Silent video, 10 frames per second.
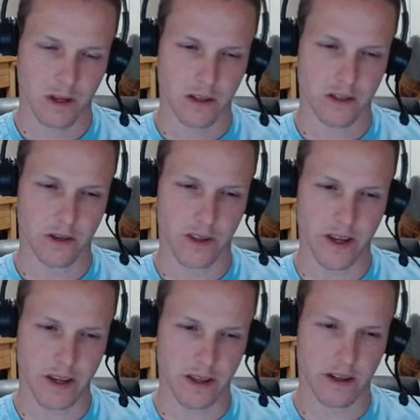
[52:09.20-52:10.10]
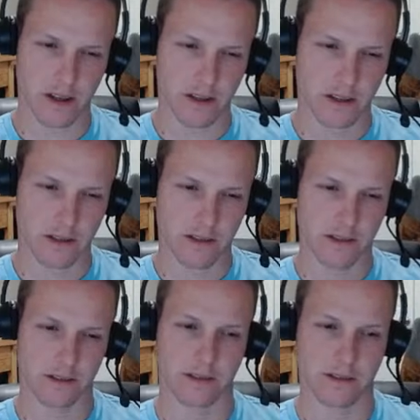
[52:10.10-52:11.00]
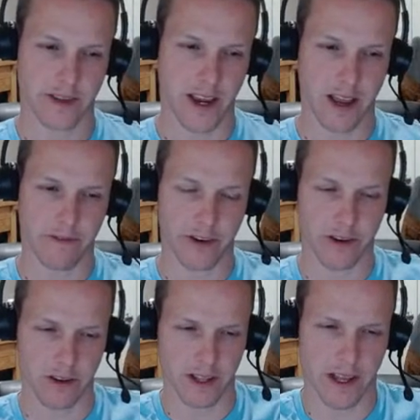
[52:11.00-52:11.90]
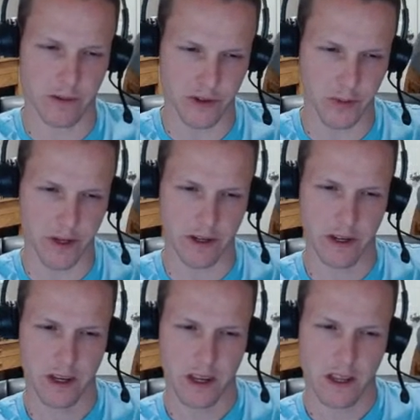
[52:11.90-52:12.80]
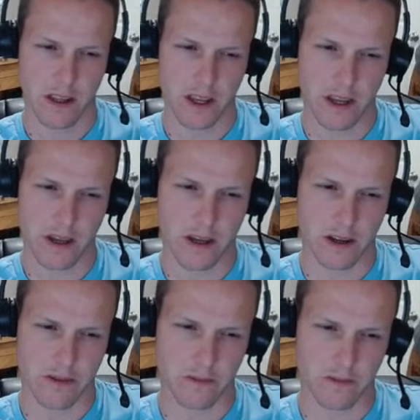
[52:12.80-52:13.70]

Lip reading: So they, yeah, I figured you like that one, GB. They, well,